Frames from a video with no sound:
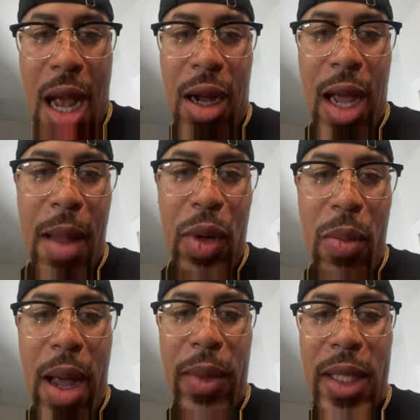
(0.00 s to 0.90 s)
Okay, Blue
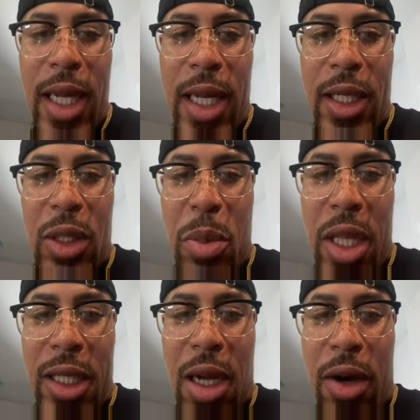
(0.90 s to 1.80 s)
Baby says
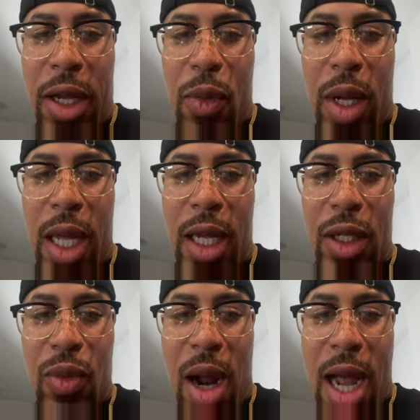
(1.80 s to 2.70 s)
smothered turkey
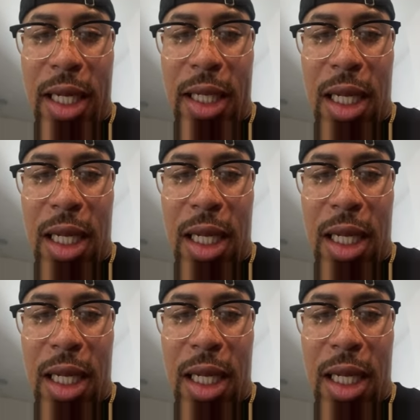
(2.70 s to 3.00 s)
wings, rice,